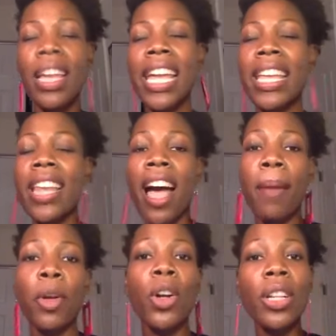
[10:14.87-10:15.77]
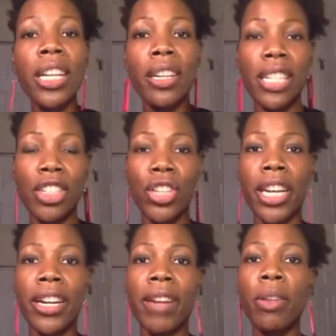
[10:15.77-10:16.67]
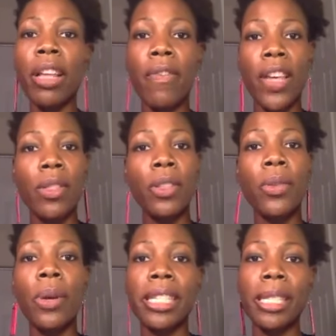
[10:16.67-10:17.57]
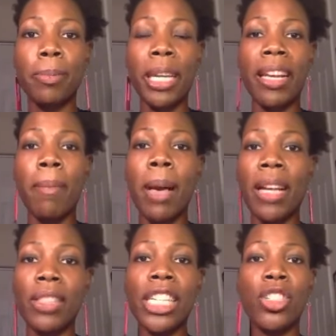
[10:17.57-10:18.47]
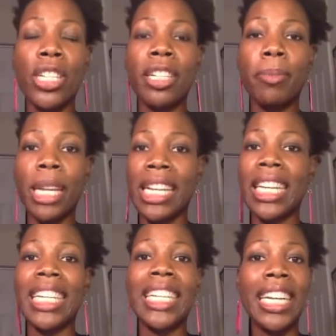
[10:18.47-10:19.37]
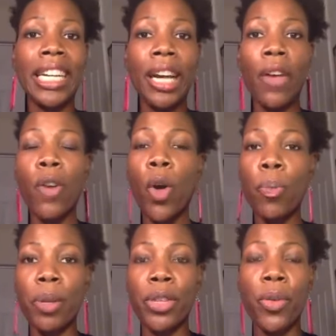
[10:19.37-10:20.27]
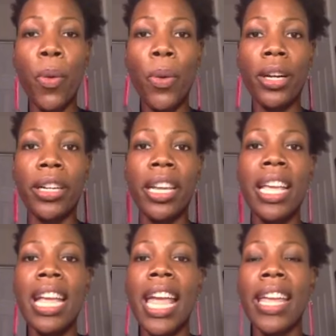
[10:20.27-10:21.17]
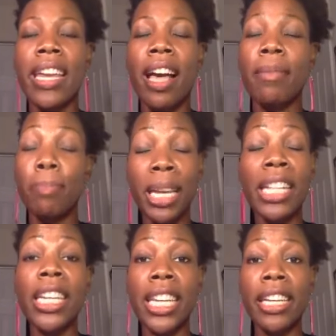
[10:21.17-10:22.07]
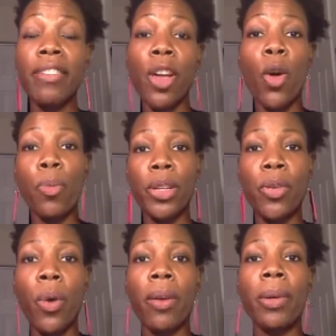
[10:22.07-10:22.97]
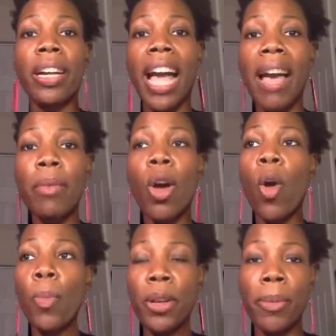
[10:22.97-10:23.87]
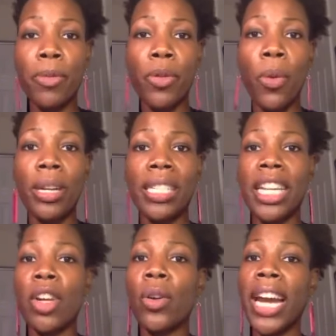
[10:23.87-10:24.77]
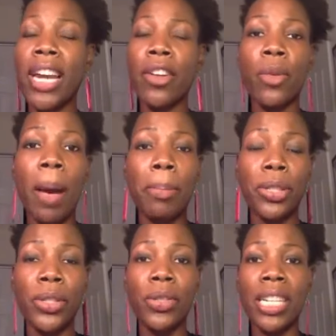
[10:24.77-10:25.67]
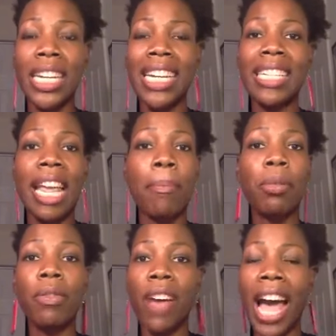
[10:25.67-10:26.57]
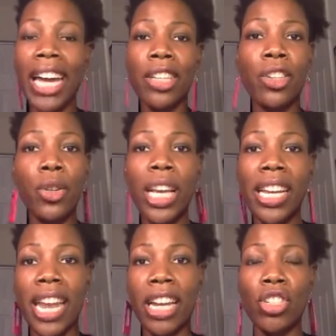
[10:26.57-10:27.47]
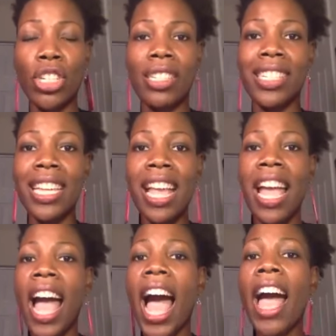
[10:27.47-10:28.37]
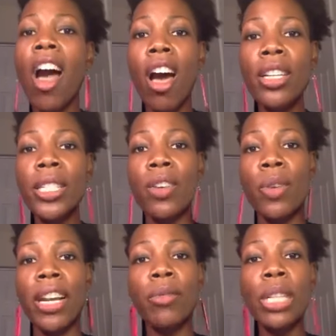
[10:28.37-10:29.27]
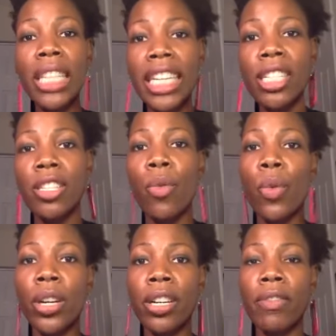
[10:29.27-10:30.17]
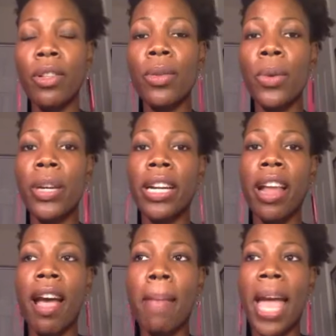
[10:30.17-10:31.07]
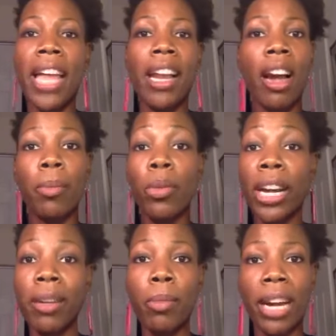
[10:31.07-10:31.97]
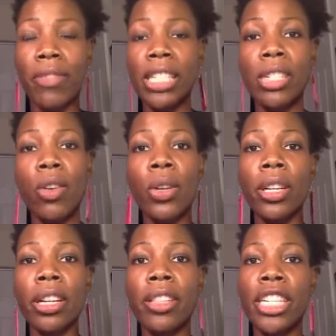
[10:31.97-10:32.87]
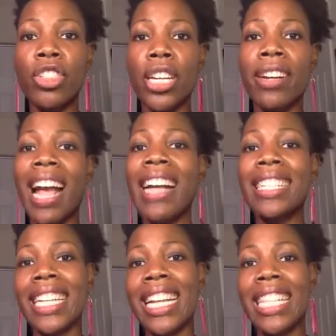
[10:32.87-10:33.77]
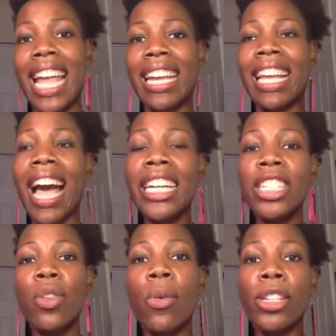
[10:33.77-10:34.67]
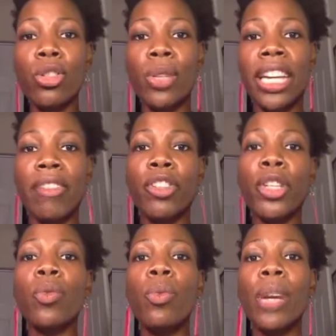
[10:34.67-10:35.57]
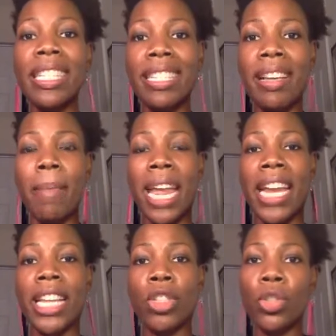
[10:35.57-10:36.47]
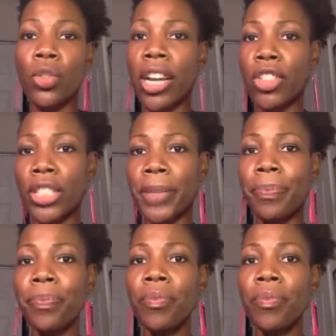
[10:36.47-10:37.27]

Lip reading: And earlier this year, I really felt the Lord speak about this year being the year of open door and being the year of the open door, where God will open up doors and grant new opportunities and provide new connections. I also, when I released the word of the Lord at our prayer breakfast earlier this year, I said that God is going to give you wisdom and instruction